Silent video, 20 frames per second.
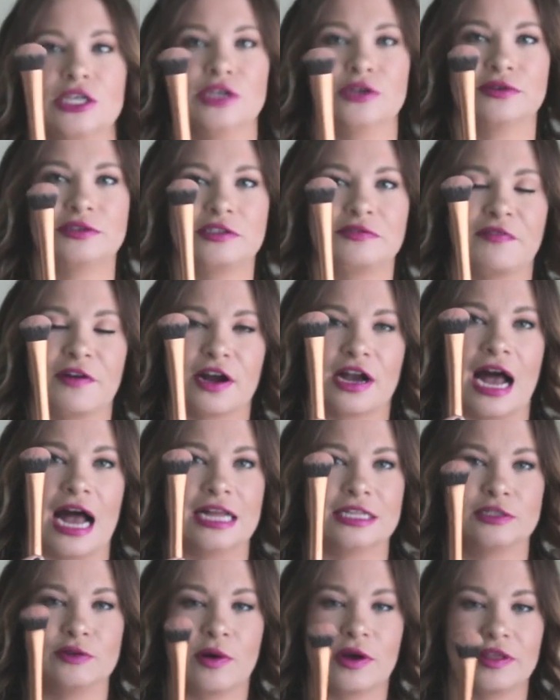to use for
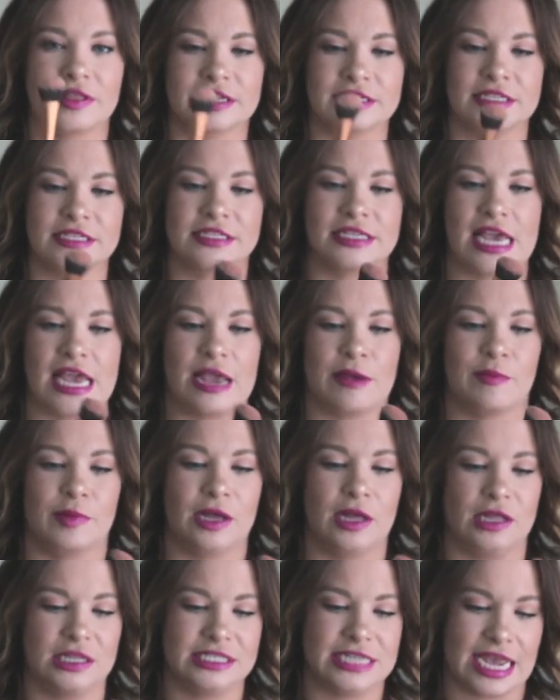contour. This is a
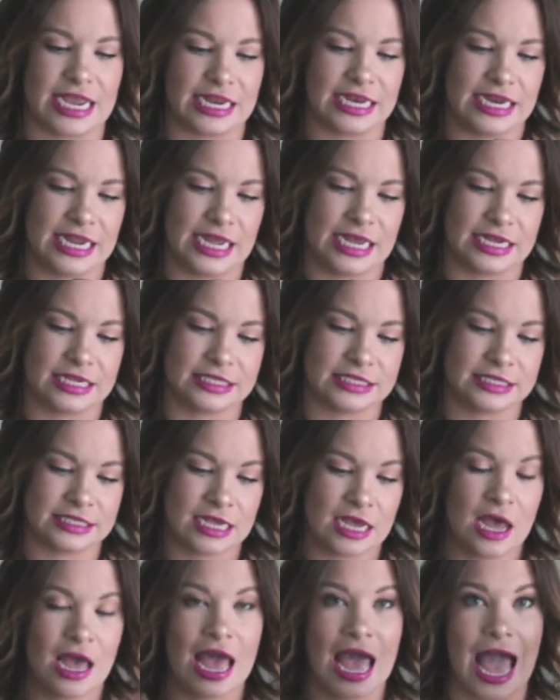Real Techniques
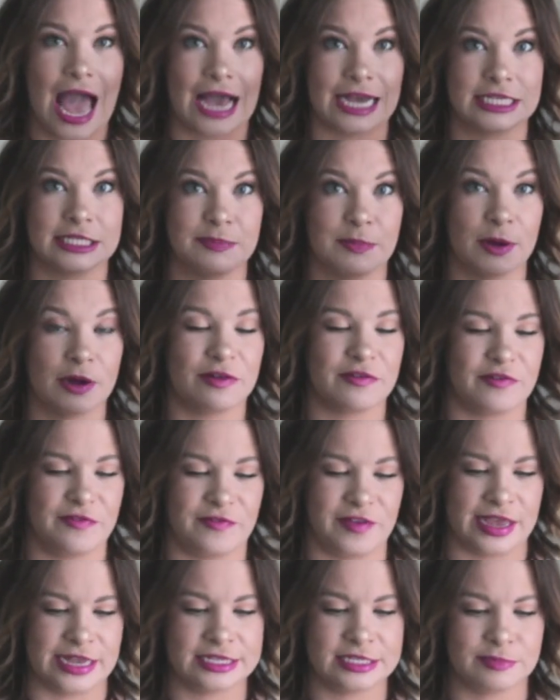Expert
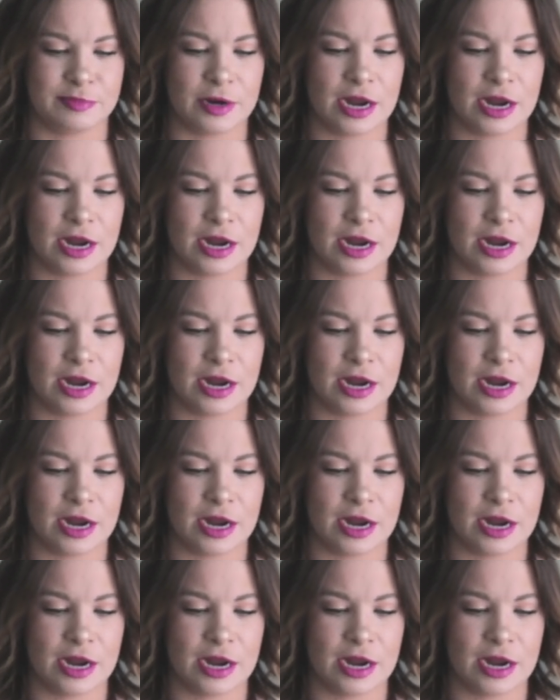Face